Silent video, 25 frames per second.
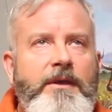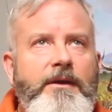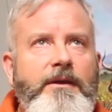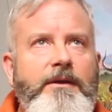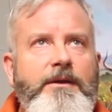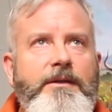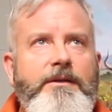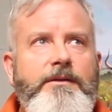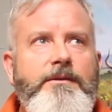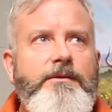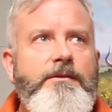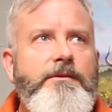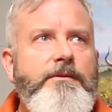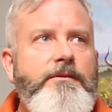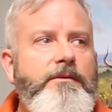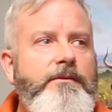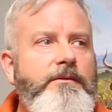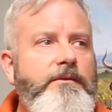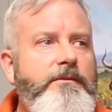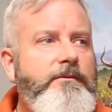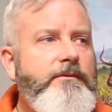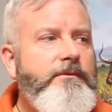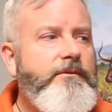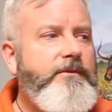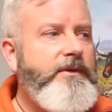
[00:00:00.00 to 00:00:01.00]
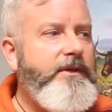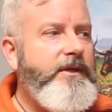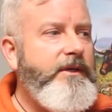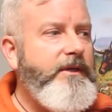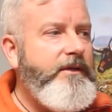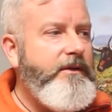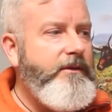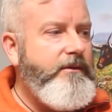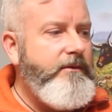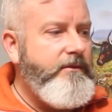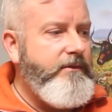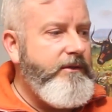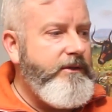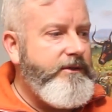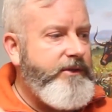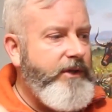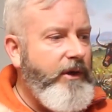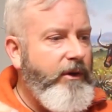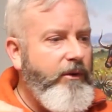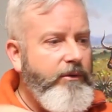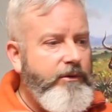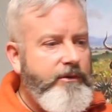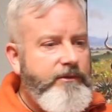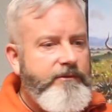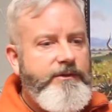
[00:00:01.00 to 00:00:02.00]
And the
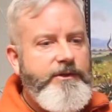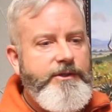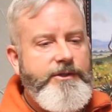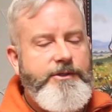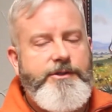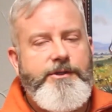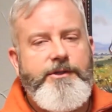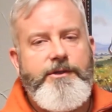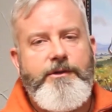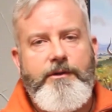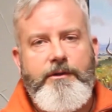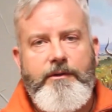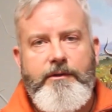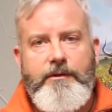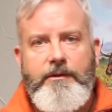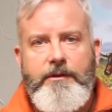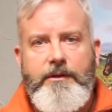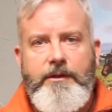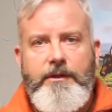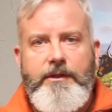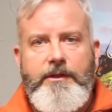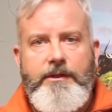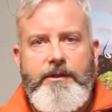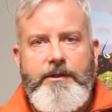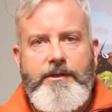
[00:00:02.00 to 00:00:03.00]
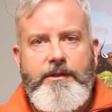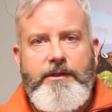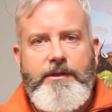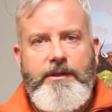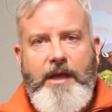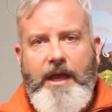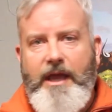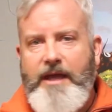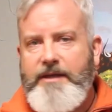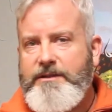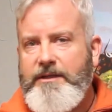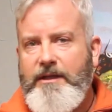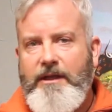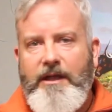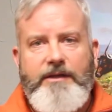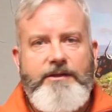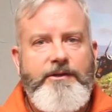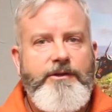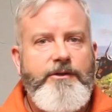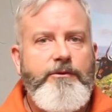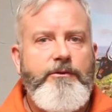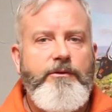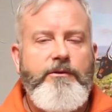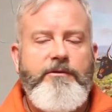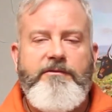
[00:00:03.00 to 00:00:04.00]
tone of this year has a lot
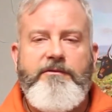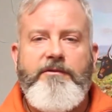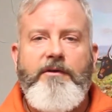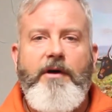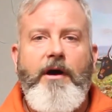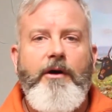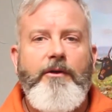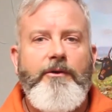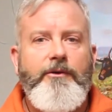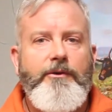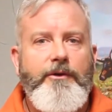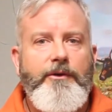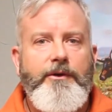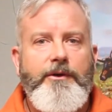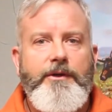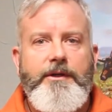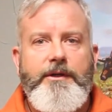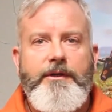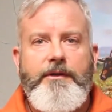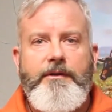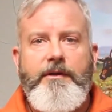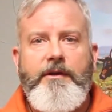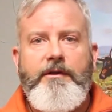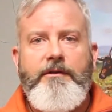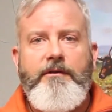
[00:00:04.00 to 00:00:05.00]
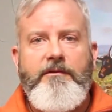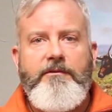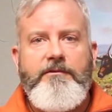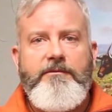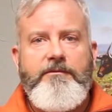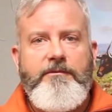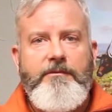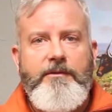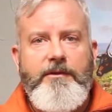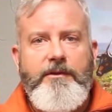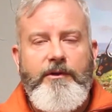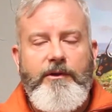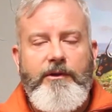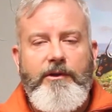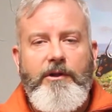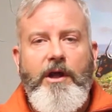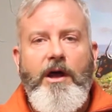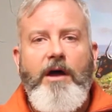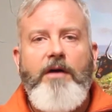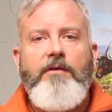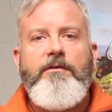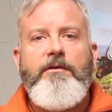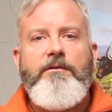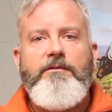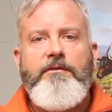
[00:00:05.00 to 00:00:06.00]
to do with fatherhood and the
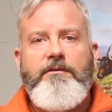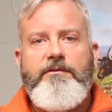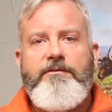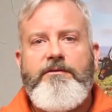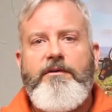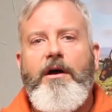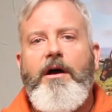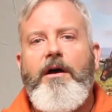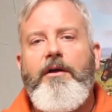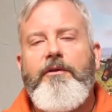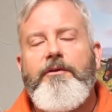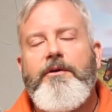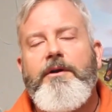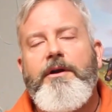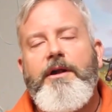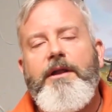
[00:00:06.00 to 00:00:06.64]
love of the father.